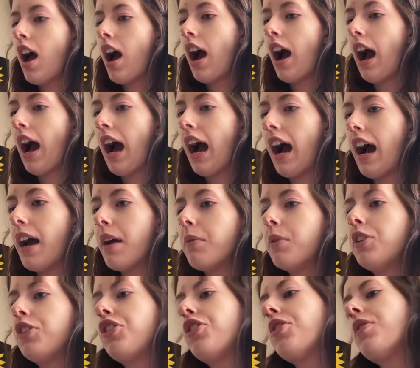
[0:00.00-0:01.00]
I
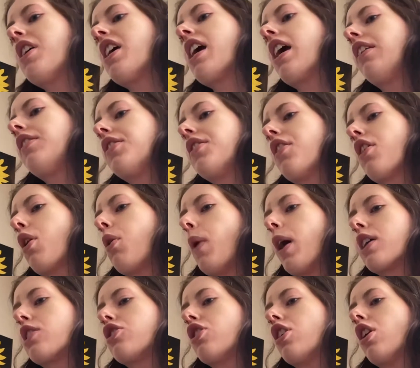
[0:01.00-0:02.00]
want you to answer the
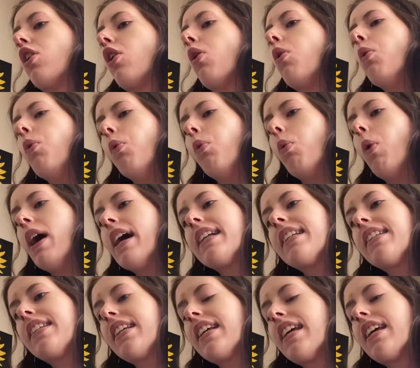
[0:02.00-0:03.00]
question,
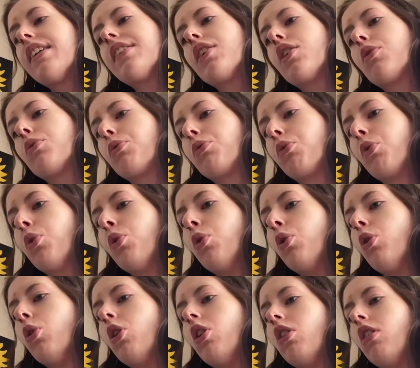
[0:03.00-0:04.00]
what is a
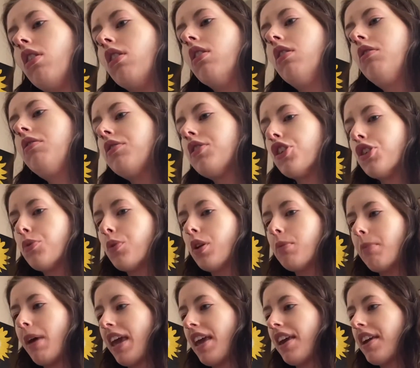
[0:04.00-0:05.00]
rule you would
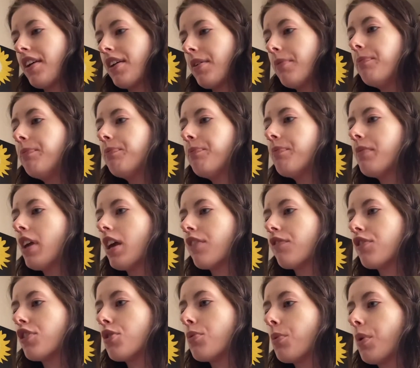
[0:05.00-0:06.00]
make
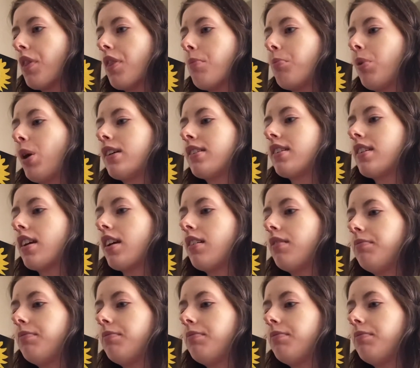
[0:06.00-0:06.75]
if you were the president?